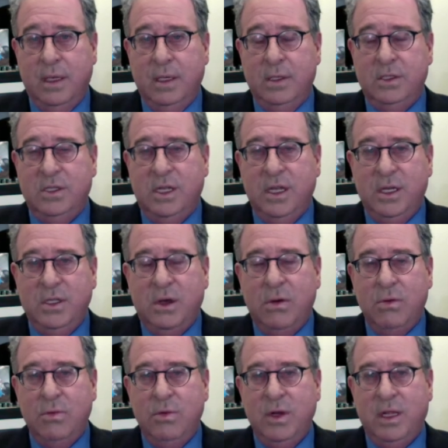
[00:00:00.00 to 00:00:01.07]
So you
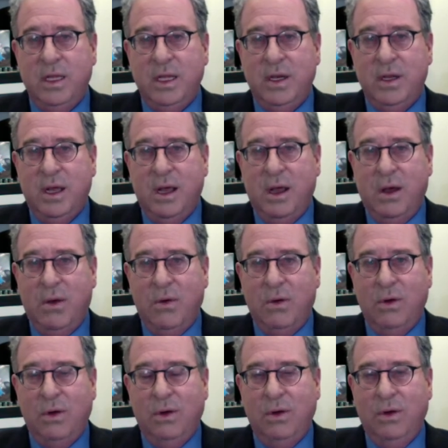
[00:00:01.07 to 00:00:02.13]
don't really know
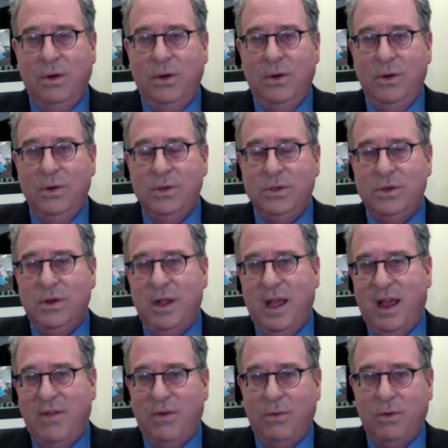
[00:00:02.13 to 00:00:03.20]
who's going to
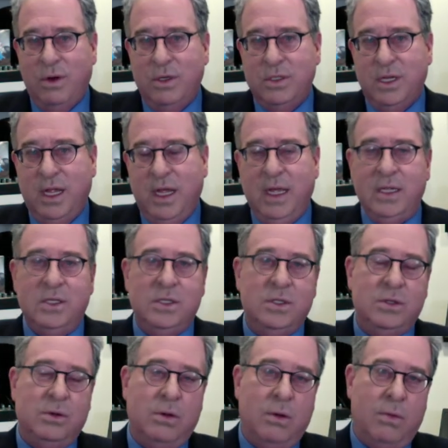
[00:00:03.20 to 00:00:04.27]
have a worst case or